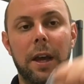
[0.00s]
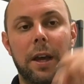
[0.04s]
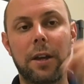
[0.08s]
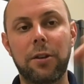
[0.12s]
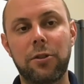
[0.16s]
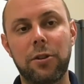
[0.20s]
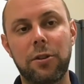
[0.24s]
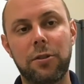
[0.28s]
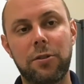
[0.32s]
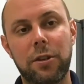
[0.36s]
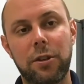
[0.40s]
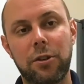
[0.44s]

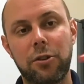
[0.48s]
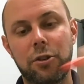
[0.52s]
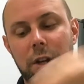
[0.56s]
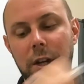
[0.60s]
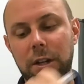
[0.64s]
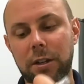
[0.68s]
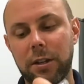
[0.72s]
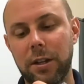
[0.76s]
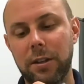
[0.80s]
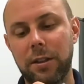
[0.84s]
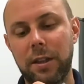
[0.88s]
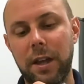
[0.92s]
and just
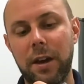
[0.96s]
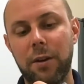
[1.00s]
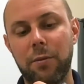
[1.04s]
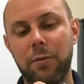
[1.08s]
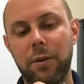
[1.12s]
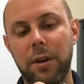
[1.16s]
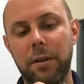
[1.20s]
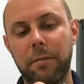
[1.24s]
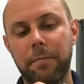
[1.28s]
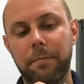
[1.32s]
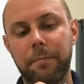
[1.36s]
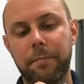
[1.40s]
inject it that
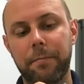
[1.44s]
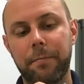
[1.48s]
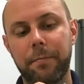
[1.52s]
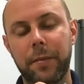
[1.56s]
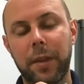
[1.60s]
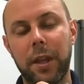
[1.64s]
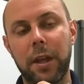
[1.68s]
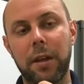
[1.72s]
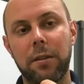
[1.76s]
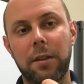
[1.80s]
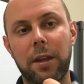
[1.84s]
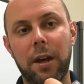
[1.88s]
way.
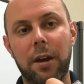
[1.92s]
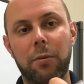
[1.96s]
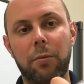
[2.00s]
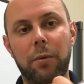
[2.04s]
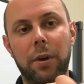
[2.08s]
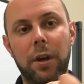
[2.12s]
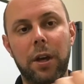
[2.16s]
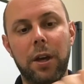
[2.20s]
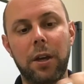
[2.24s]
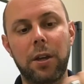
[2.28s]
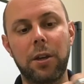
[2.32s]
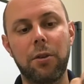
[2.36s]
That
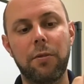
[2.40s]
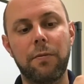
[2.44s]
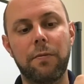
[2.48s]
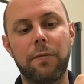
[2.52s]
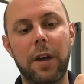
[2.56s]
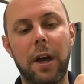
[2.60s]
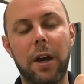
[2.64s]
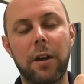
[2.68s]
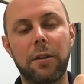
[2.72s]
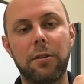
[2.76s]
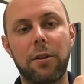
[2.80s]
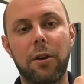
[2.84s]
way
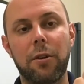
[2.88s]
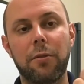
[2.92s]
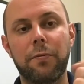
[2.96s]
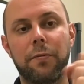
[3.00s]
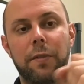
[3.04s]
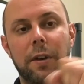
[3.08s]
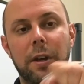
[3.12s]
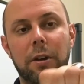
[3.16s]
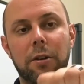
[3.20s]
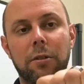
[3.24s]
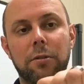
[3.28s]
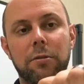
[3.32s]
you've got no
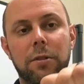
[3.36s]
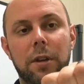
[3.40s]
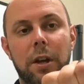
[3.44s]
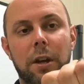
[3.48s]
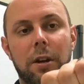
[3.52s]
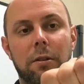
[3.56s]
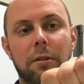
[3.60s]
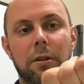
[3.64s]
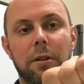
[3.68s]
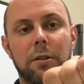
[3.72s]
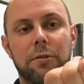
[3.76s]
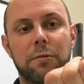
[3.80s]
fingers
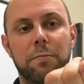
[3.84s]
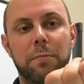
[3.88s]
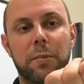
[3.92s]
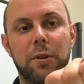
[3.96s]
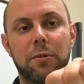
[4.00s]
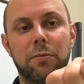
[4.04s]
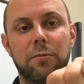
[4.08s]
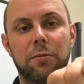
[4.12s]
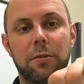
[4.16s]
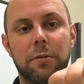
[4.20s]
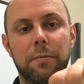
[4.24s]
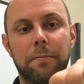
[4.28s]
that are
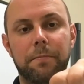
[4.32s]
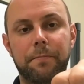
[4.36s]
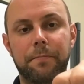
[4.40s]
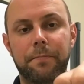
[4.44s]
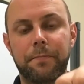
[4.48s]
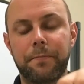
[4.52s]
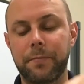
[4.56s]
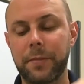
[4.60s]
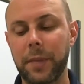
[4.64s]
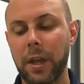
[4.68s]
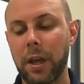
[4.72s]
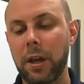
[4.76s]
exposed.
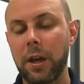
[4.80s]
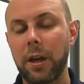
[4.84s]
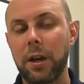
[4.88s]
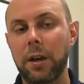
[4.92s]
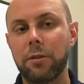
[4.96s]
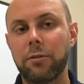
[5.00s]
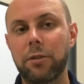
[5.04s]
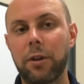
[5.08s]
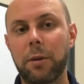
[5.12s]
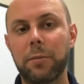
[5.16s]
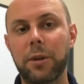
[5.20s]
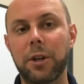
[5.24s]

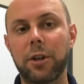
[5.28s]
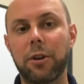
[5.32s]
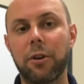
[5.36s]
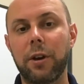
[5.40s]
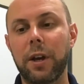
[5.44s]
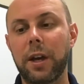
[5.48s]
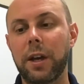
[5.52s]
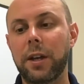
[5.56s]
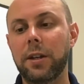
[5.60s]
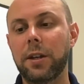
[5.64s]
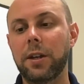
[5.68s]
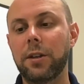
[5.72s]
So I'm going to
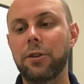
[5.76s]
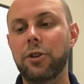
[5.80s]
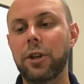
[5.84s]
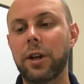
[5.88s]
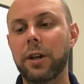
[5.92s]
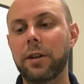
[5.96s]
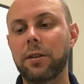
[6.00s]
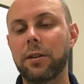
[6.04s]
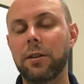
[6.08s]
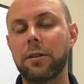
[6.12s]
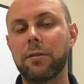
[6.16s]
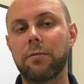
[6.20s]
go ahead and
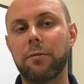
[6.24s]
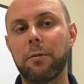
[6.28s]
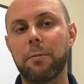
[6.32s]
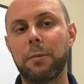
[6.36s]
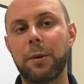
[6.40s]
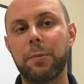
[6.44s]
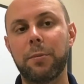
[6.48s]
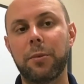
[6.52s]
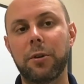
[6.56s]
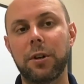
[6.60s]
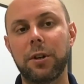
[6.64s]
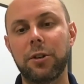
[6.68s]
inject it.
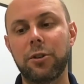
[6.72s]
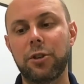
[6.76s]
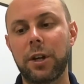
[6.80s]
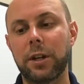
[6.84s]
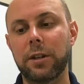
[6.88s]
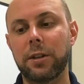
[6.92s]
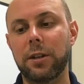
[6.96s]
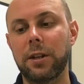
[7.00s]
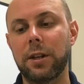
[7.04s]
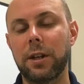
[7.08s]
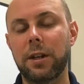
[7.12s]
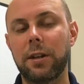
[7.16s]
Remember,
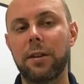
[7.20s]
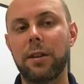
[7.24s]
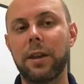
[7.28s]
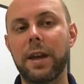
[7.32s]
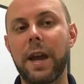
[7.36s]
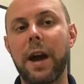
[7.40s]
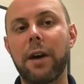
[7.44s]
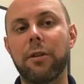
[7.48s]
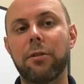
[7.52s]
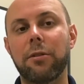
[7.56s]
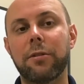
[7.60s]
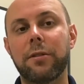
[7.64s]
inject it into
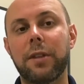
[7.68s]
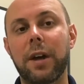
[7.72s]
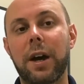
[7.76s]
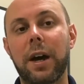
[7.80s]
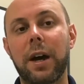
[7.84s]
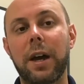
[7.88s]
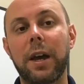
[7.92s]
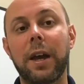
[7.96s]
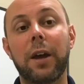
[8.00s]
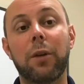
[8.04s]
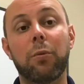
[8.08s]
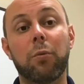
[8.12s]
the outer
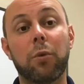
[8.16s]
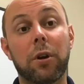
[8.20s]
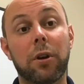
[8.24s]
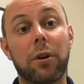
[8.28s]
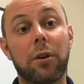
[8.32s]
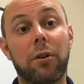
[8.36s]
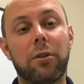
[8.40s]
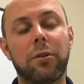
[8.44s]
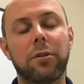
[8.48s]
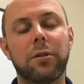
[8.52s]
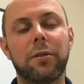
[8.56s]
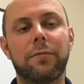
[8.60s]
thigh, and we're
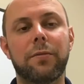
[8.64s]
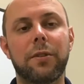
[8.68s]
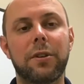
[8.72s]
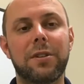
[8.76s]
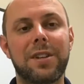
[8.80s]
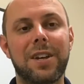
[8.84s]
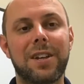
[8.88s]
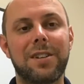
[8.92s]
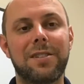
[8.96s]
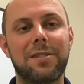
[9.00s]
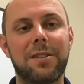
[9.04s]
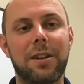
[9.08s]
going to hold it for
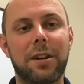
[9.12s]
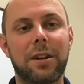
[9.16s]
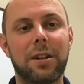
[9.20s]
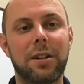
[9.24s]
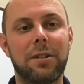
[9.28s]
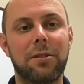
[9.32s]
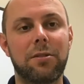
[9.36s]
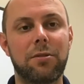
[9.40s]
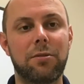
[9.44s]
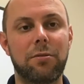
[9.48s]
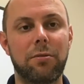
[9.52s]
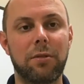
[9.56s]
10
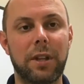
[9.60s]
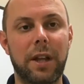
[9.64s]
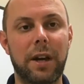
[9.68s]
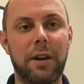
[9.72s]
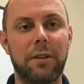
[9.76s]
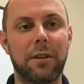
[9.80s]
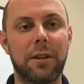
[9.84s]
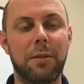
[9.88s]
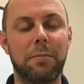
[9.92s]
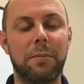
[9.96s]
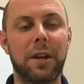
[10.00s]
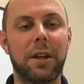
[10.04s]
seconds to
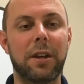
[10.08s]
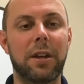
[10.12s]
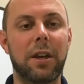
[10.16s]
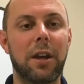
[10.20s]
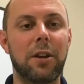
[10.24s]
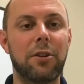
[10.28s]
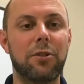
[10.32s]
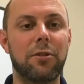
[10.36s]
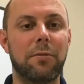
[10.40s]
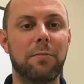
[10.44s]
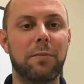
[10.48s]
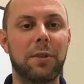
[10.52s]
allow the
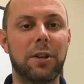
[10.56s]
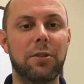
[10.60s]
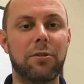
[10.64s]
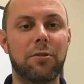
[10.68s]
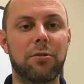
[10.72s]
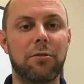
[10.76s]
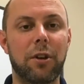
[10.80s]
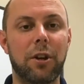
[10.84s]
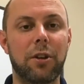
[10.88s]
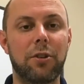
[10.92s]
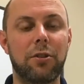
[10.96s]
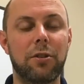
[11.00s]
medication
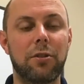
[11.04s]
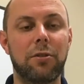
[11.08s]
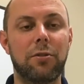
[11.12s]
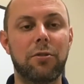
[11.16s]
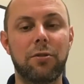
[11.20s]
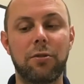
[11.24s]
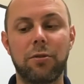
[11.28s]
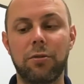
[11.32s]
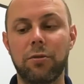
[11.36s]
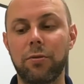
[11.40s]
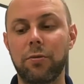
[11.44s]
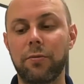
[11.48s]
administration
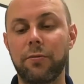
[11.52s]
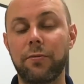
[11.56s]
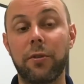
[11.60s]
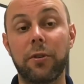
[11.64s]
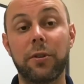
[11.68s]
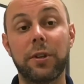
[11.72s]
to